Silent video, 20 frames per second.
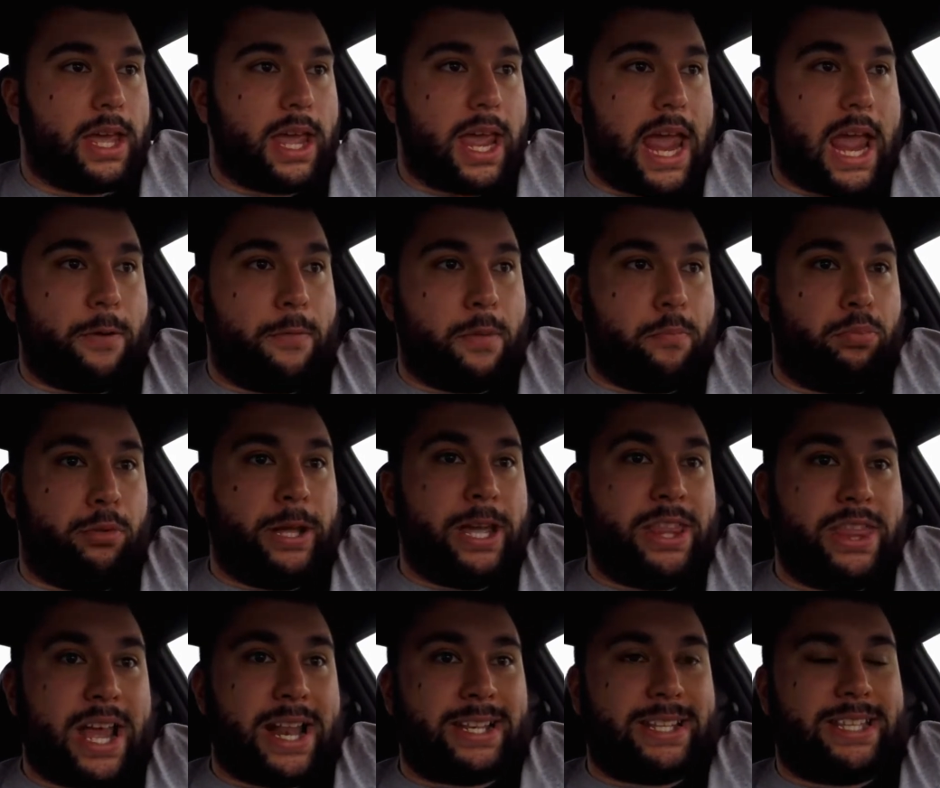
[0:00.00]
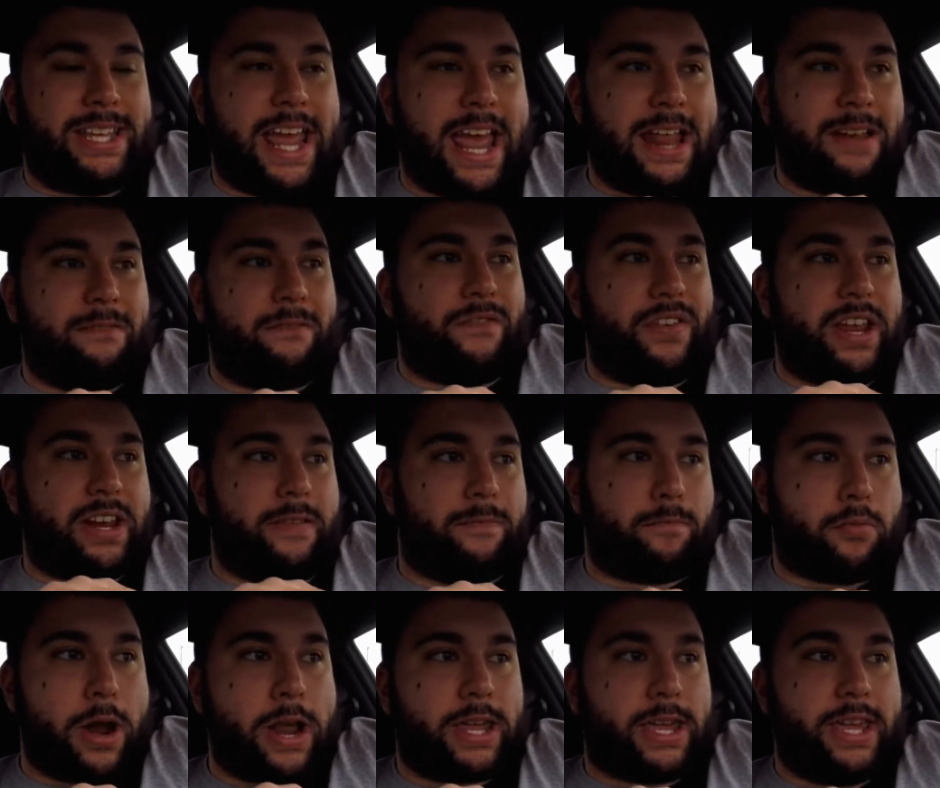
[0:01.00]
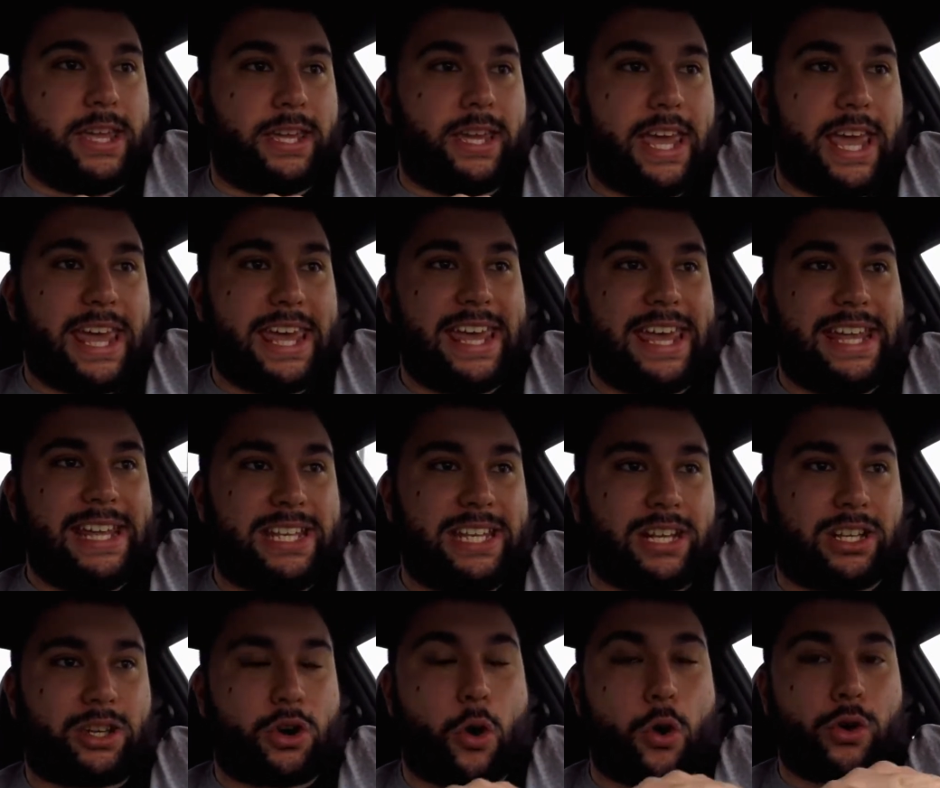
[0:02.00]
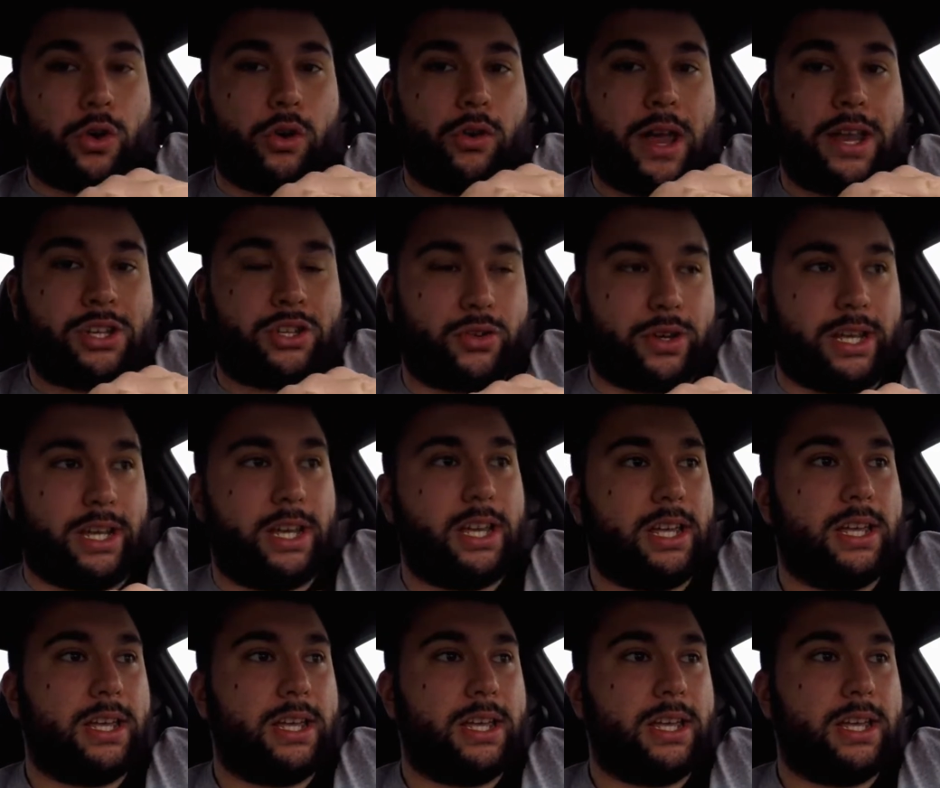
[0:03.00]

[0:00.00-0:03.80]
and we bleed that 10 feet of braking into corner entry.